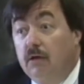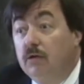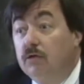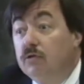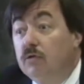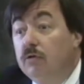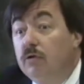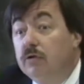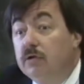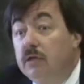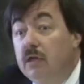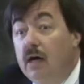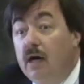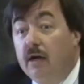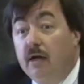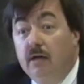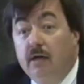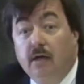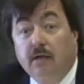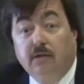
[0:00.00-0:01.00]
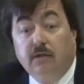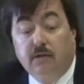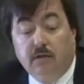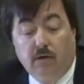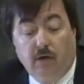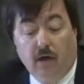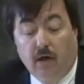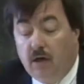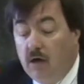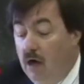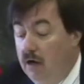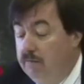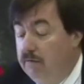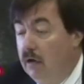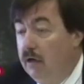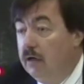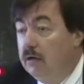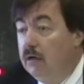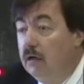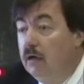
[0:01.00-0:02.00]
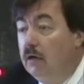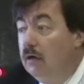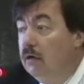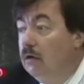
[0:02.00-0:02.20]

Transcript: So there's not a necessary conflict.